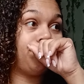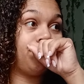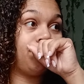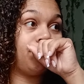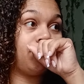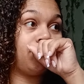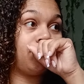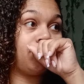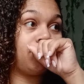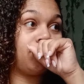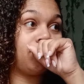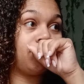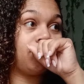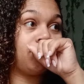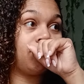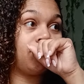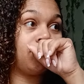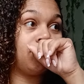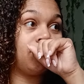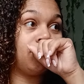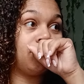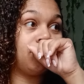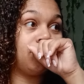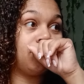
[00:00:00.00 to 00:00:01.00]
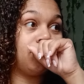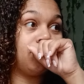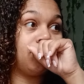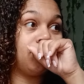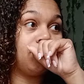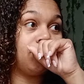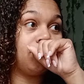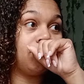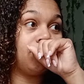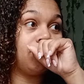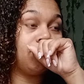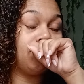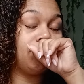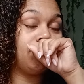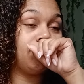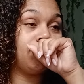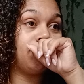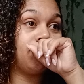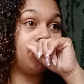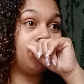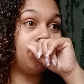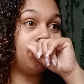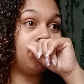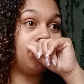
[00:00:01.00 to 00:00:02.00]

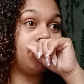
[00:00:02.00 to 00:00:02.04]
[no speech]